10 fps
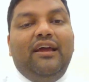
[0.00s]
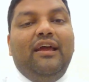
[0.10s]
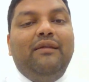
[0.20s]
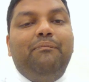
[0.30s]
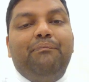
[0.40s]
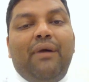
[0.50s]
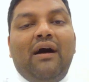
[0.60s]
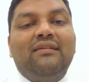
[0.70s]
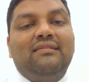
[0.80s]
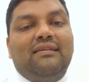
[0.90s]
in
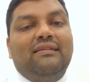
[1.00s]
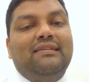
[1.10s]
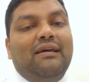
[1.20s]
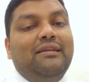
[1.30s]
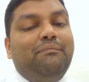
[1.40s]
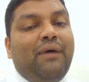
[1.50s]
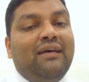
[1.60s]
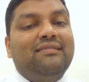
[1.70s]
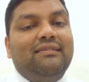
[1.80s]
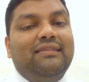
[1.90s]

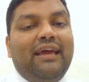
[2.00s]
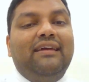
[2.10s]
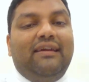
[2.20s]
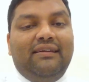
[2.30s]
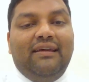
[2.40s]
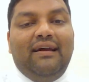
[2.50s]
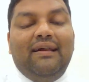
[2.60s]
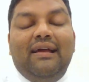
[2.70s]
past decade.